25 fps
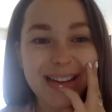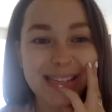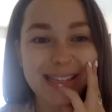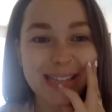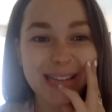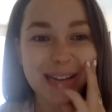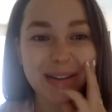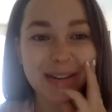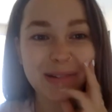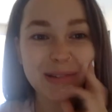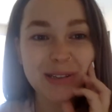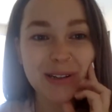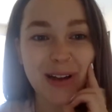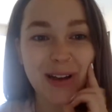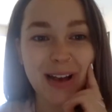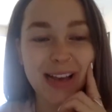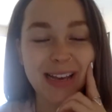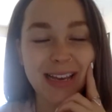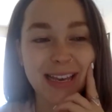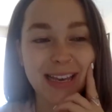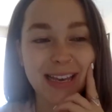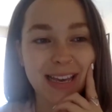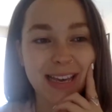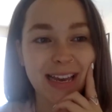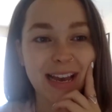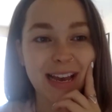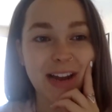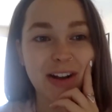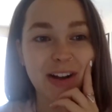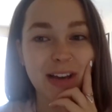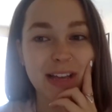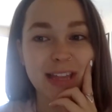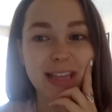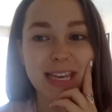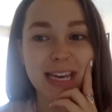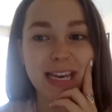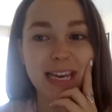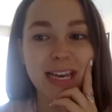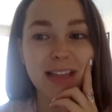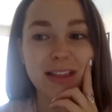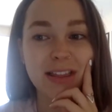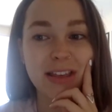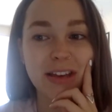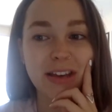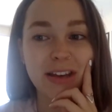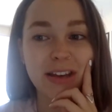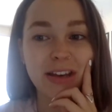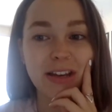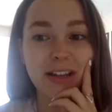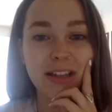it sounds like it. And I think
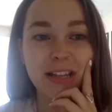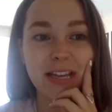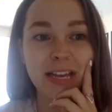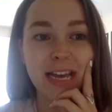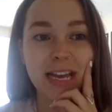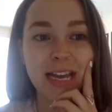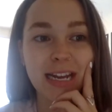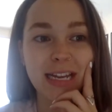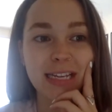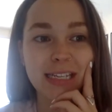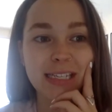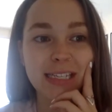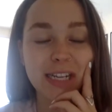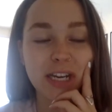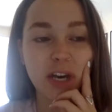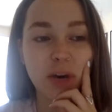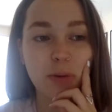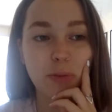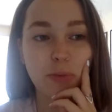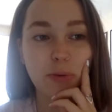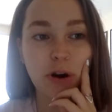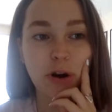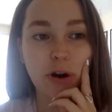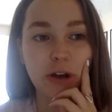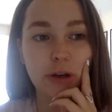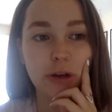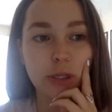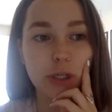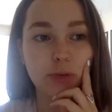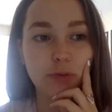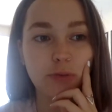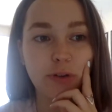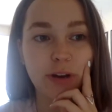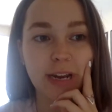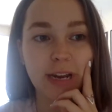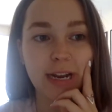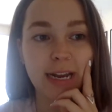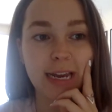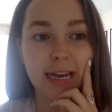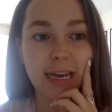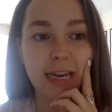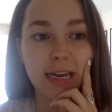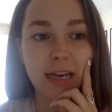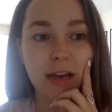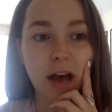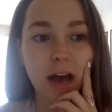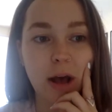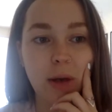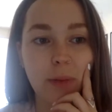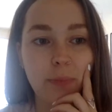the, the holistic approach
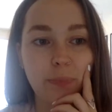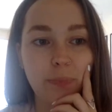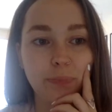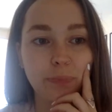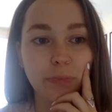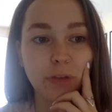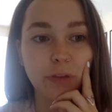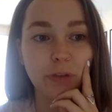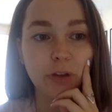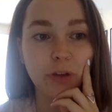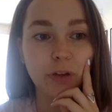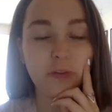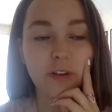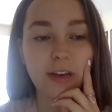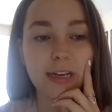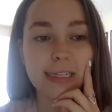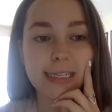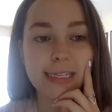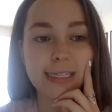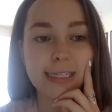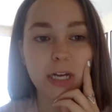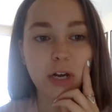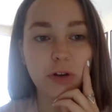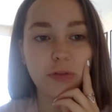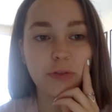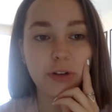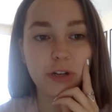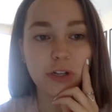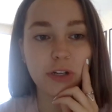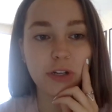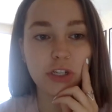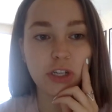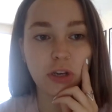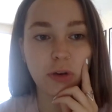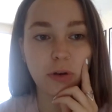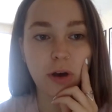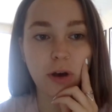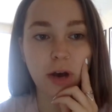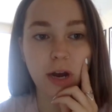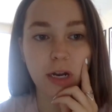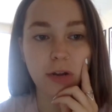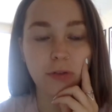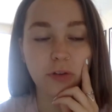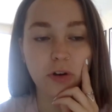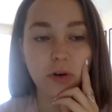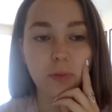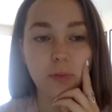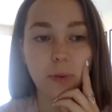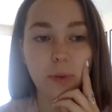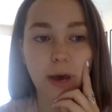really um, feeds itself into kind of
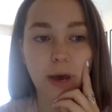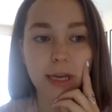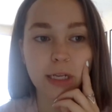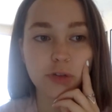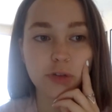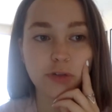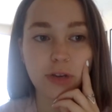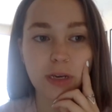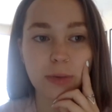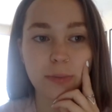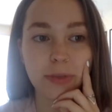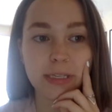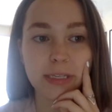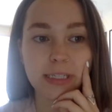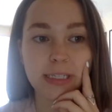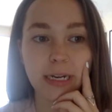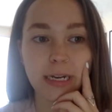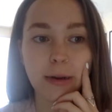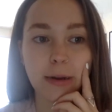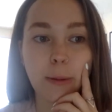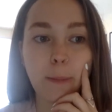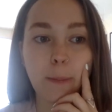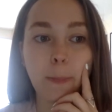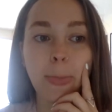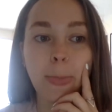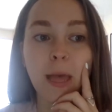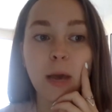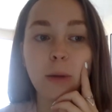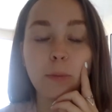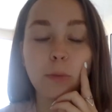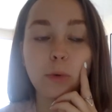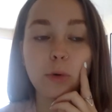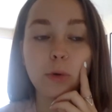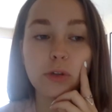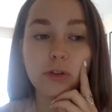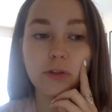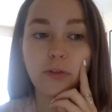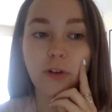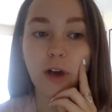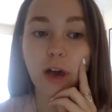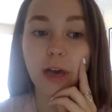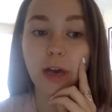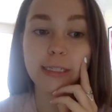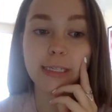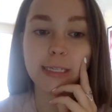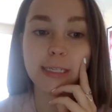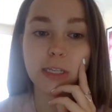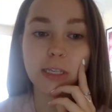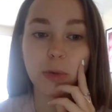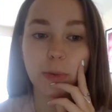combined treatments and more
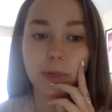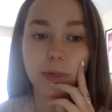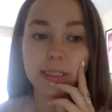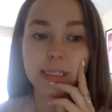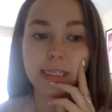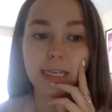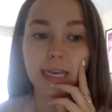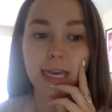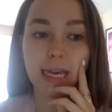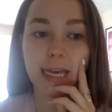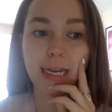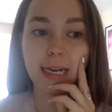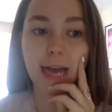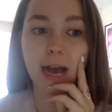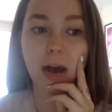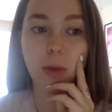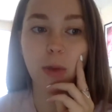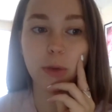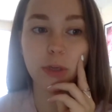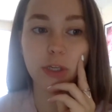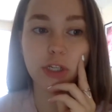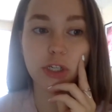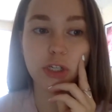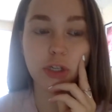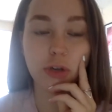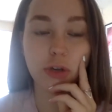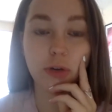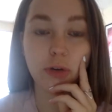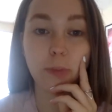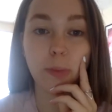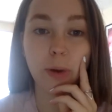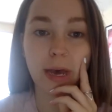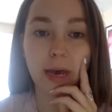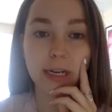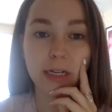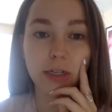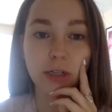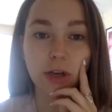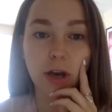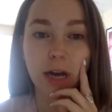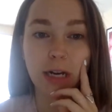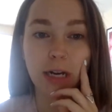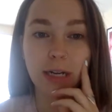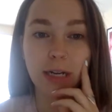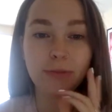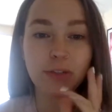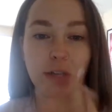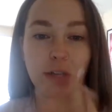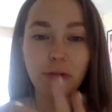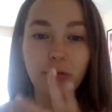devices that we're seeing now, which do combine kind
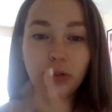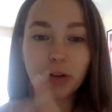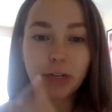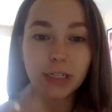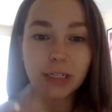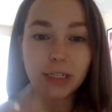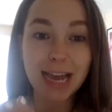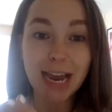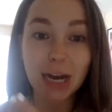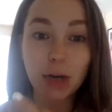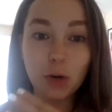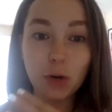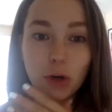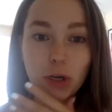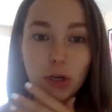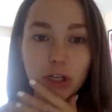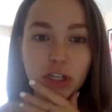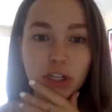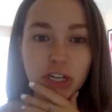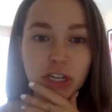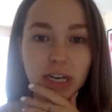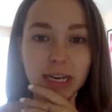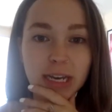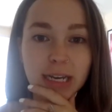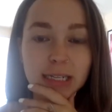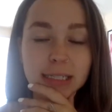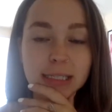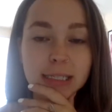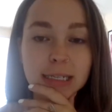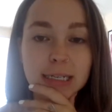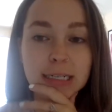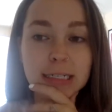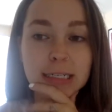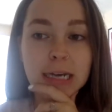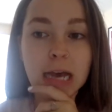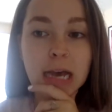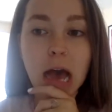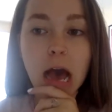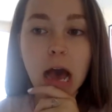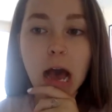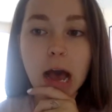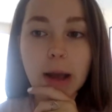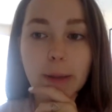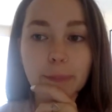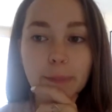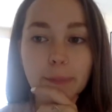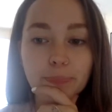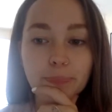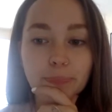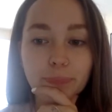of different technologies.
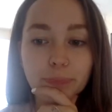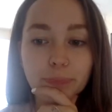Um, yeah.